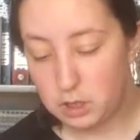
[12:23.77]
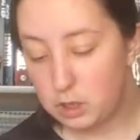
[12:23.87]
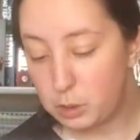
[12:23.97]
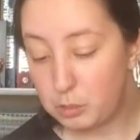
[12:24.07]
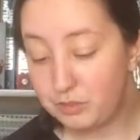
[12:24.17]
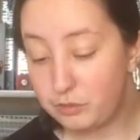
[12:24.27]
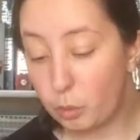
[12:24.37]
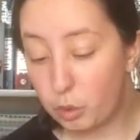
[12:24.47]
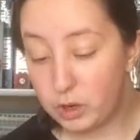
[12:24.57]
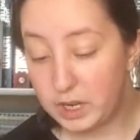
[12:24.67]
Number
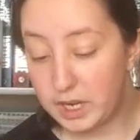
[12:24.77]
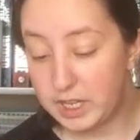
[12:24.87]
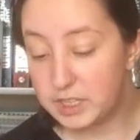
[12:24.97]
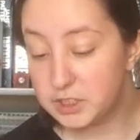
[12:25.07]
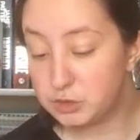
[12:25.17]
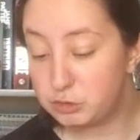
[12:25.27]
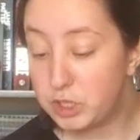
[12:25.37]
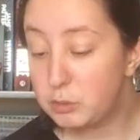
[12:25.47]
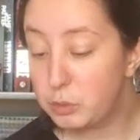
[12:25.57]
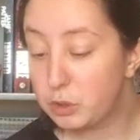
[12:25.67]
4 is read
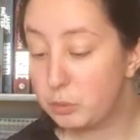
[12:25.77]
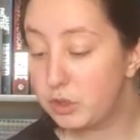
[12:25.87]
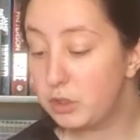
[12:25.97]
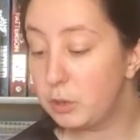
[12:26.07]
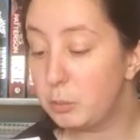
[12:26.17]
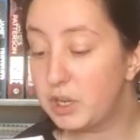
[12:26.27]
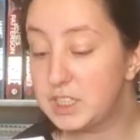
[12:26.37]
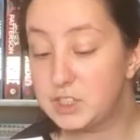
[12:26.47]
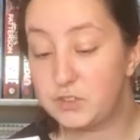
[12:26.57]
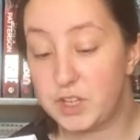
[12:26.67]
a book with your
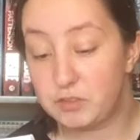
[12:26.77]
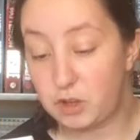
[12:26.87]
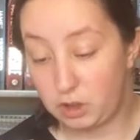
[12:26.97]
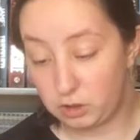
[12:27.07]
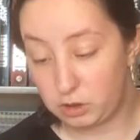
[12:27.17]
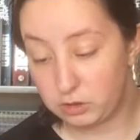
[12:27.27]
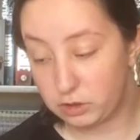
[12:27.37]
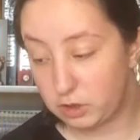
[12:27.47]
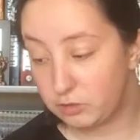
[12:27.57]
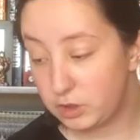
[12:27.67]
buddy's fave colour on the
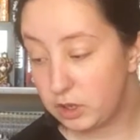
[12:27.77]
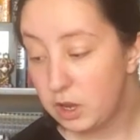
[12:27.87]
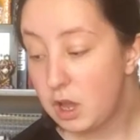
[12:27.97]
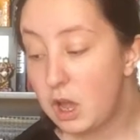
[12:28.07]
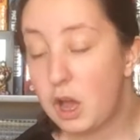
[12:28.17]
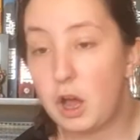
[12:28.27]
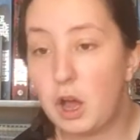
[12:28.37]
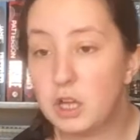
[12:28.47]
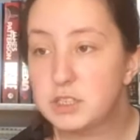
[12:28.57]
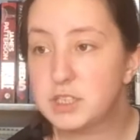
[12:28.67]
cover.
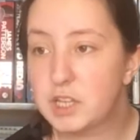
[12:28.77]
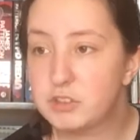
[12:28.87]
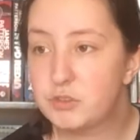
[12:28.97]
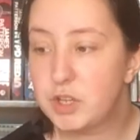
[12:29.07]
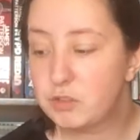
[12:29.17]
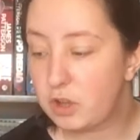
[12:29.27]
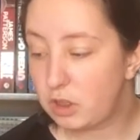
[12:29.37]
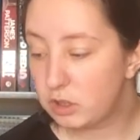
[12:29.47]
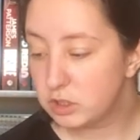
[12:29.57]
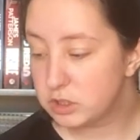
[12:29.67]
Steph's fave
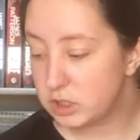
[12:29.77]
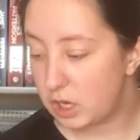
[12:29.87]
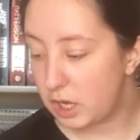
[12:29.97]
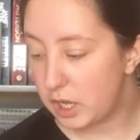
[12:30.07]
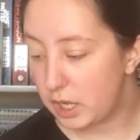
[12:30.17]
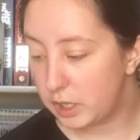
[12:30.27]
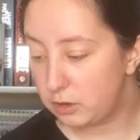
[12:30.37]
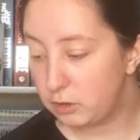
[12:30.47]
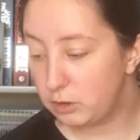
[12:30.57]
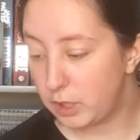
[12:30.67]
colours
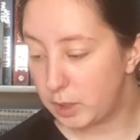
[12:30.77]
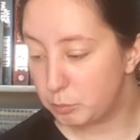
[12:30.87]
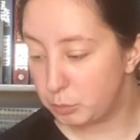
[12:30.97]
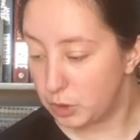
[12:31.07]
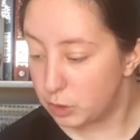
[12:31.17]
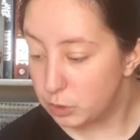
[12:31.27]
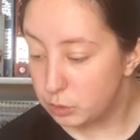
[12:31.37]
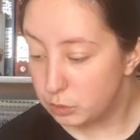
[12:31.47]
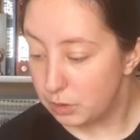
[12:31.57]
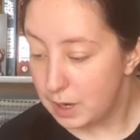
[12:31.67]
include like
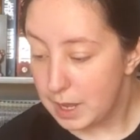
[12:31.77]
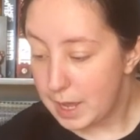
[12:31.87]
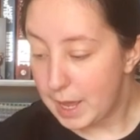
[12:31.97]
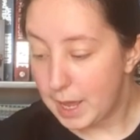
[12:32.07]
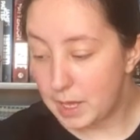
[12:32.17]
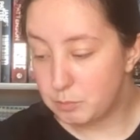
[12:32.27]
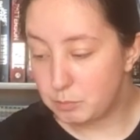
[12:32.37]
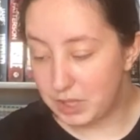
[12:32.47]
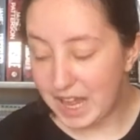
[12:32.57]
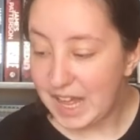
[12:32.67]
blue and
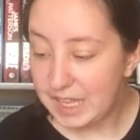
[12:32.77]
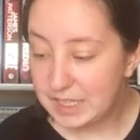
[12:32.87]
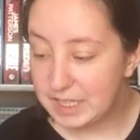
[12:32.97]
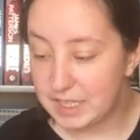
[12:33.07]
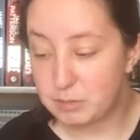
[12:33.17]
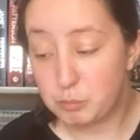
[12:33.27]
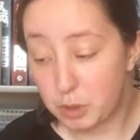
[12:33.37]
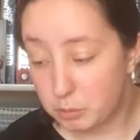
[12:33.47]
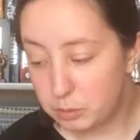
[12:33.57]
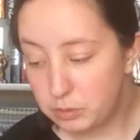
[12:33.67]
black and
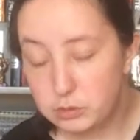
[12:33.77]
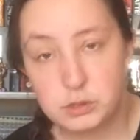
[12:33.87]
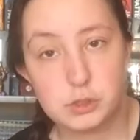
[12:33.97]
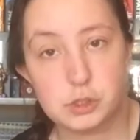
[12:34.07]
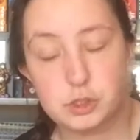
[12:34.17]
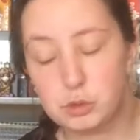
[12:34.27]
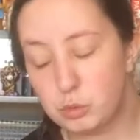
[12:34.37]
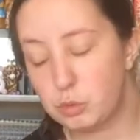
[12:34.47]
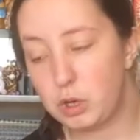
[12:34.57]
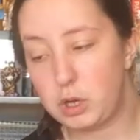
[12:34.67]
purple, so